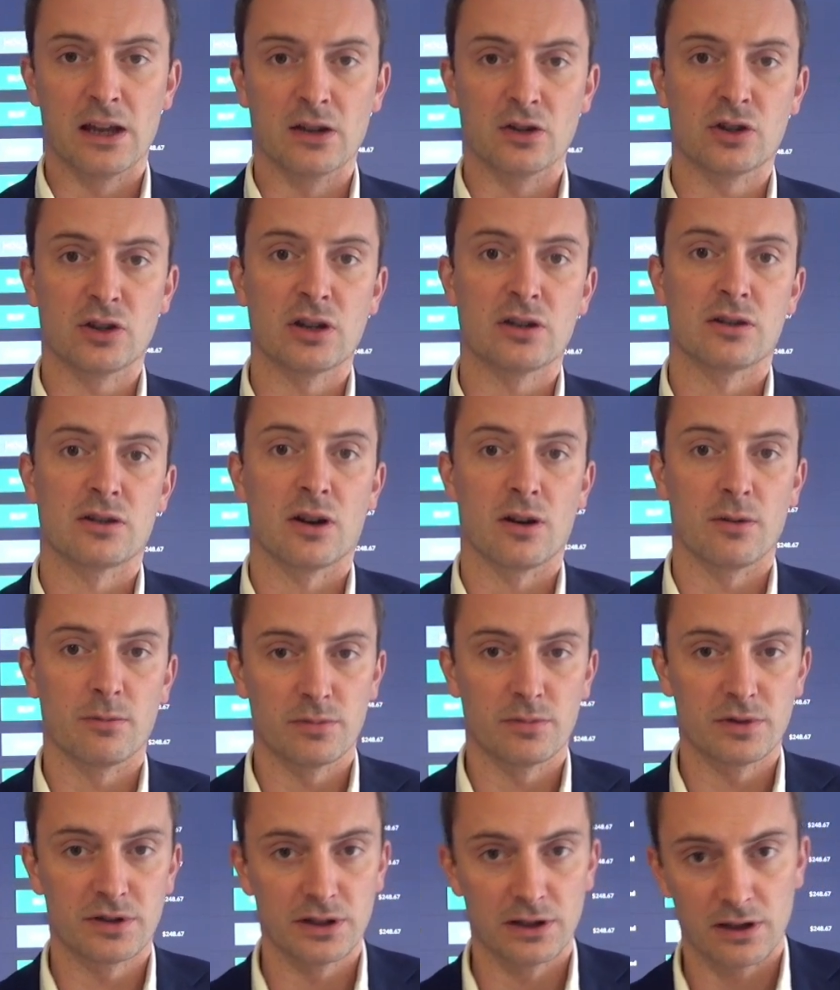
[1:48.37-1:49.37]
Shares are
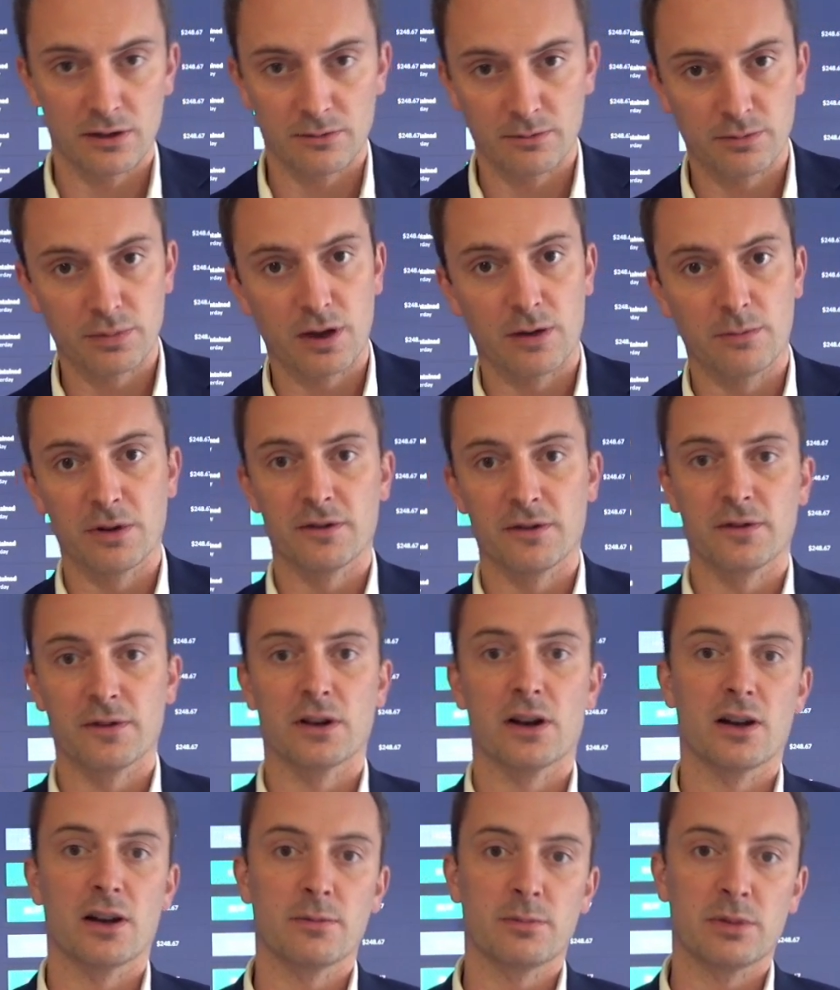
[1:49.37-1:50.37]
still up above their
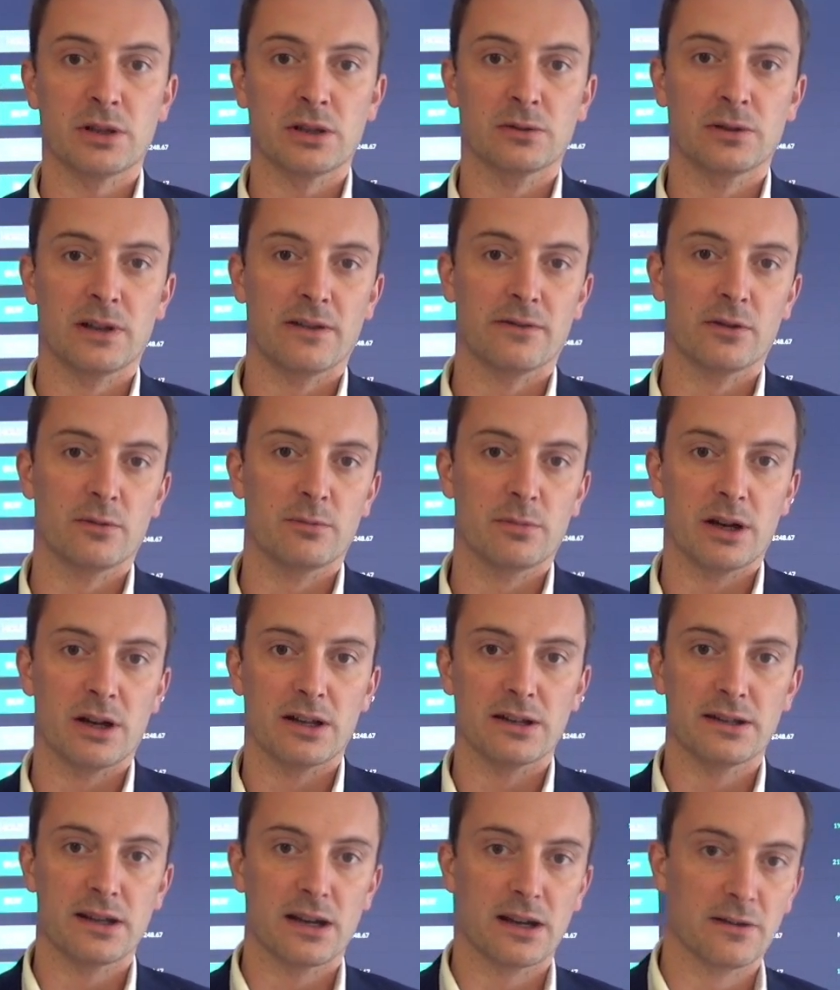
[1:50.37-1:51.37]
IPO level,
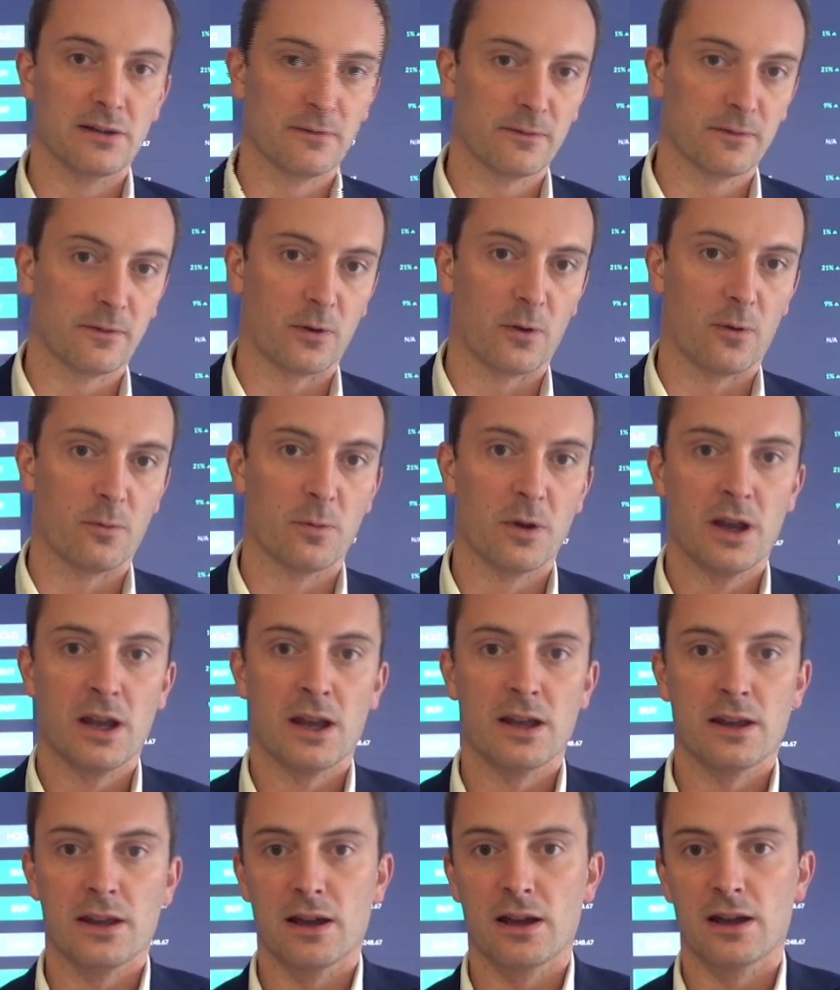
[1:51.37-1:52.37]
but down from
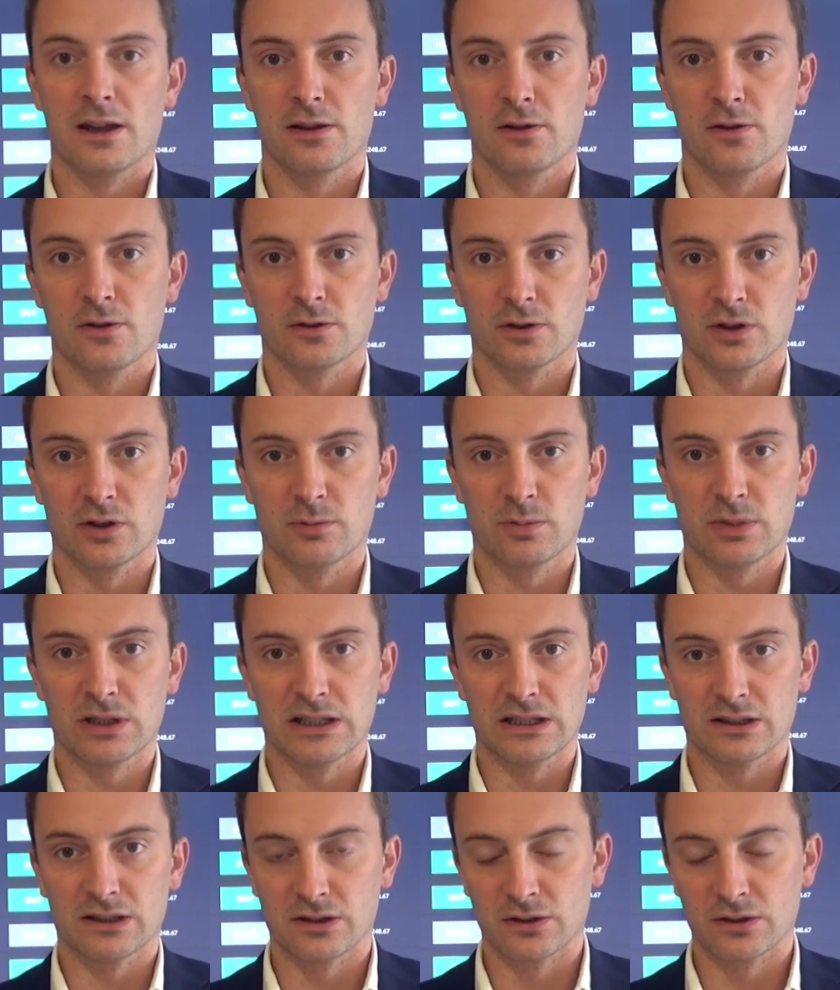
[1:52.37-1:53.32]
the August peak.